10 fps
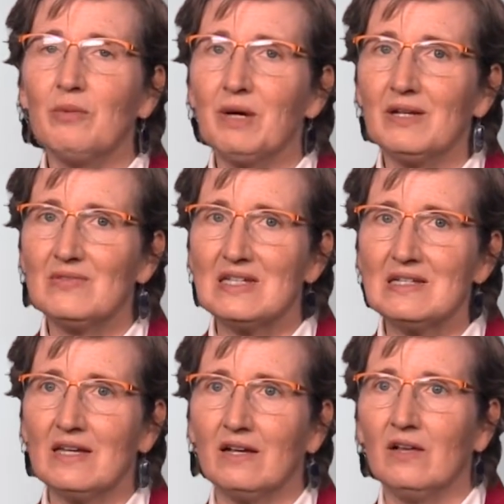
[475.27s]
amount of
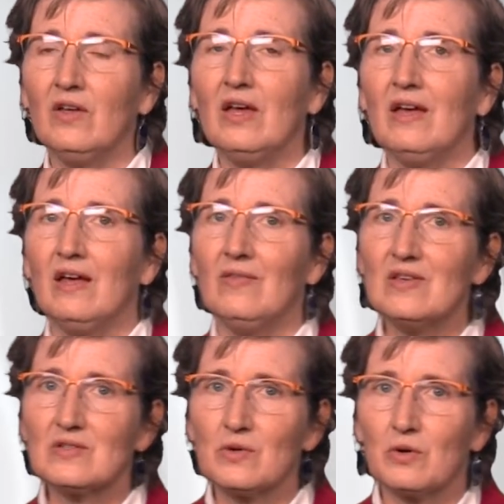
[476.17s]
detail in
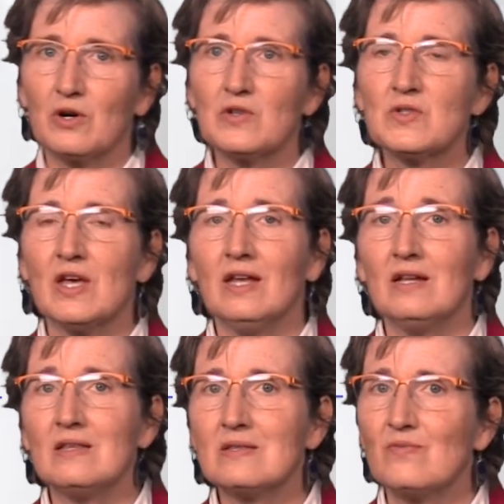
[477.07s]
this course and
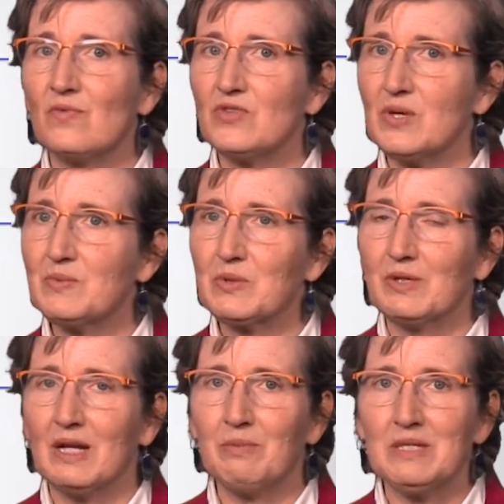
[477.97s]
in
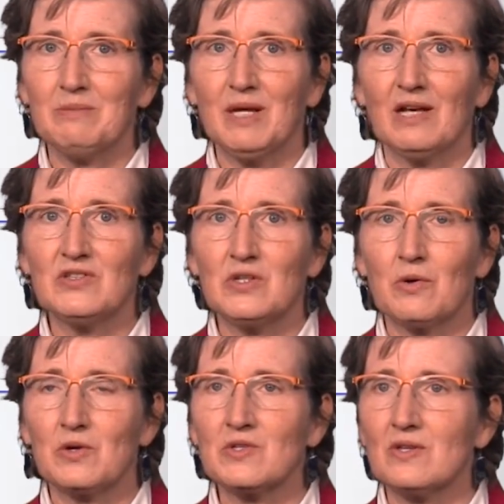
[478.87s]
subsequent epidemiology
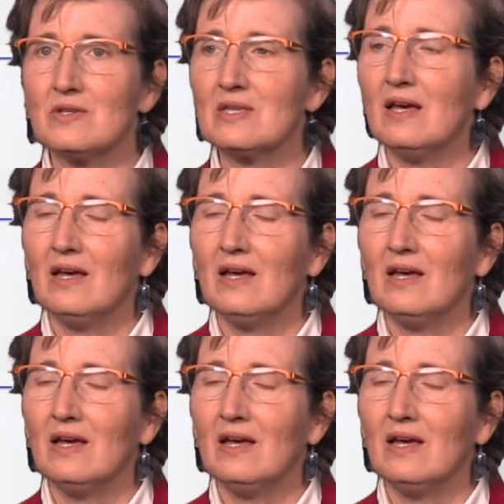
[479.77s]
courses